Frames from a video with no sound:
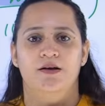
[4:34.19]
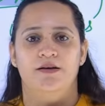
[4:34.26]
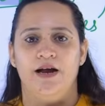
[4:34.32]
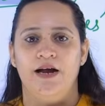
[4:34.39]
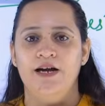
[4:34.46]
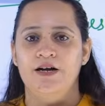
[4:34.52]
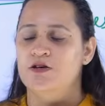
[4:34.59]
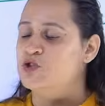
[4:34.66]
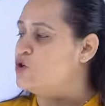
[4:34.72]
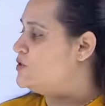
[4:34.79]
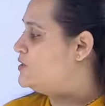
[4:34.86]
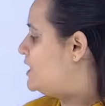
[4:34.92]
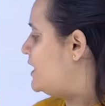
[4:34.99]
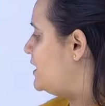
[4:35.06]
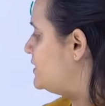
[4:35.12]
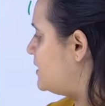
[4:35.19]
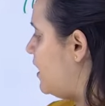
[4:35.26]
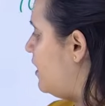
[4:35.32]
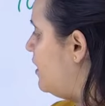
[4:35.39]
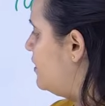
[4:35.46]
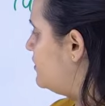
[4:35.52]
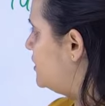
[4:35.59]
right? So these
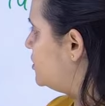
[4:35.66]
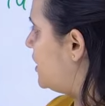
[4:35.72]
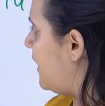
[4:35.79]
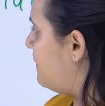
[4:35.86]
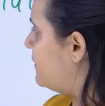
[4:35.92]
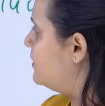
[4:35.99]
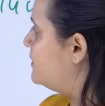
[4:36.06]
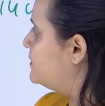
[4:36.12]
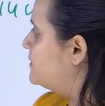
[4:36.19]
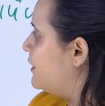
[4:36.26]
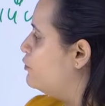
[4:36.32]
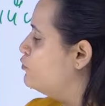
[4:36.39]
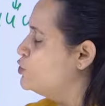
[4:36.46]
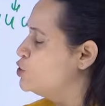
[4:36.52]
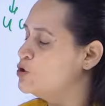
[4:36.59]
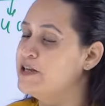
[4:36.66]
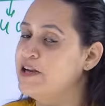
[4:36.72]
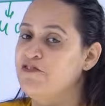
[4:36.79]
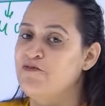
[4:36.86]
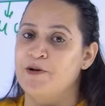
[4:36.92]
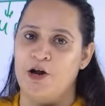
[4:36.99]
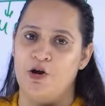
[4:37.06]
are the chapters that you should
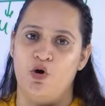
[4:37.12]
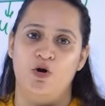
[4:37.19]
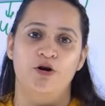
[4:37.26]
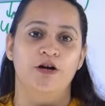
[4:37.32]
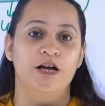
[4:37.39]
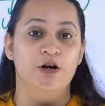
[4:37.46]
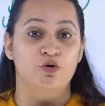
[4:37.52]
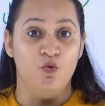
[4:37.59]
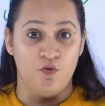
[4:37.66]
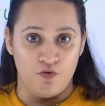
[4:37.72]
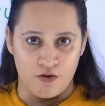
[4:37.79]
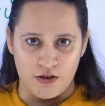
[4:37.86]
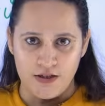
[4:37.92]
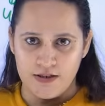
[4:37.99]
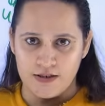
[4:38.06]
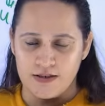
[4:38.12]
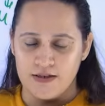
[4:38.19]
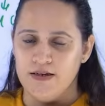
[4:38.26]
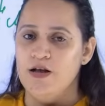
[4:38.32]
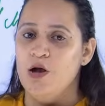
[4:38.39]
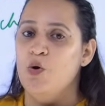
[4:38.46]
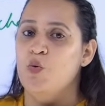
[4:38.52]
give priority to
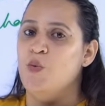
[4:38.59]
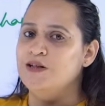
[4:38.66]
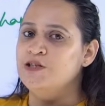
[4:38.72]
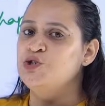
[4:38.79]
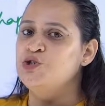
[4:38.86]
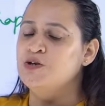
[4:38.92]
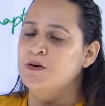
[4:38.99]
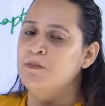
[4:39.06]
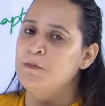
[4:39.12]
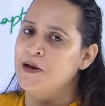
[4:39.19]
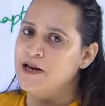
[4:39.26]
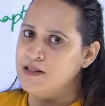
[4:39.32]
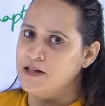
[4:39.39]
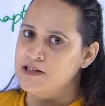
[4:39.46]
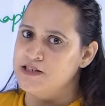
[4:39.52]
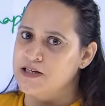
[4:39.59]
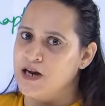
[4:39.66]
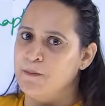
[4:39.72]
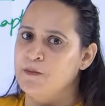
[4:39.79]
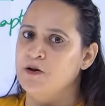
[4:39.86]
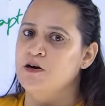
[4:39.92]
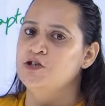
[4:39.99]
first. Once you complete these
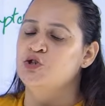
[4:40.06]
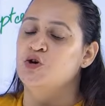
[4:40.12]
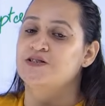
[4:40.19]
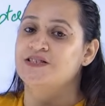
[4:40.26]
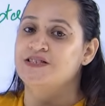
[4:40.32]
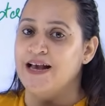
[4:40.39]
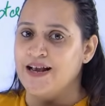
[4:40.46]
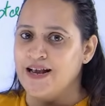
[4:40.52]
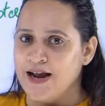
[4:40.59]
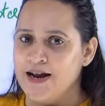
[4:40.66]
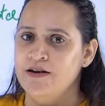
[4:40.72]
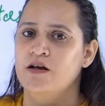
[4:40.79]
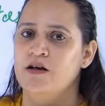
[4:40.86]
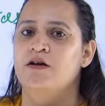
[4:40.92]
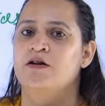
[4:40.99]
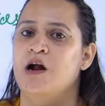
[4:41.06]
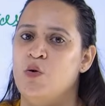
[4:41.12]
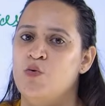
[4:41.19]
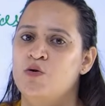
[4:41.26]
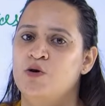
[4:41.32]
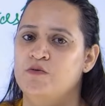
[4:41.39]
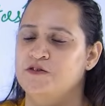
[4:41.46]
chapters, your second
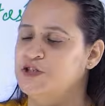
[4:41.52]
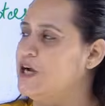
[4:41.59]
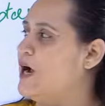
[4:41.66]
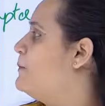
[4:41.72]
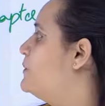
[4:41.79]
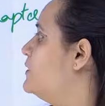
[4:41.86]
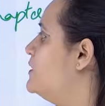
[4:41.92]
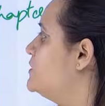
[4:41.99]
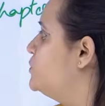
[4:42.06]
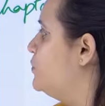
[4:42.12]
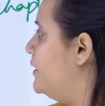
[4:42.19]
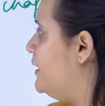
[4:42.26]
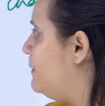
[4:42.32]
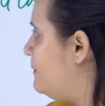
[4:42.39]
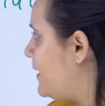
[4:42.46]
round of chapters will